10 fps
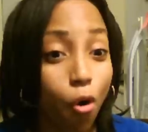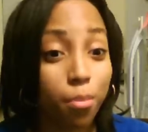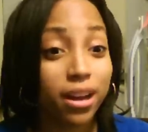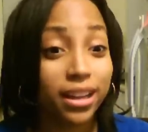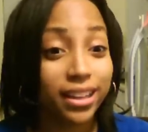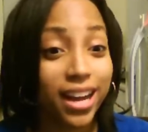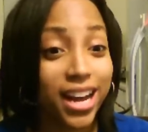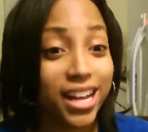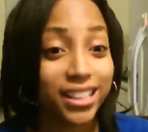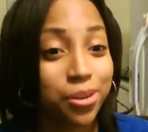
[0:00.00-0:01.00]
Oh my
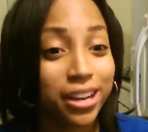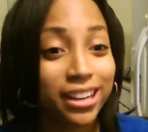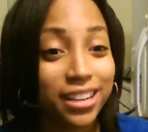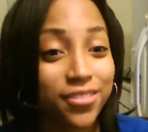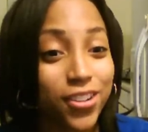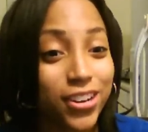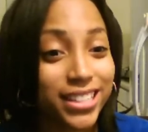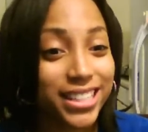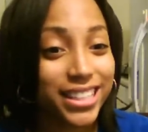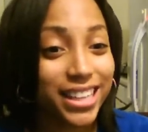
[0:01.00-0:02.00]
God, what kind of
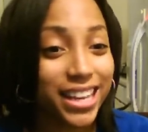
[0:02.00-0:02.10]
voice is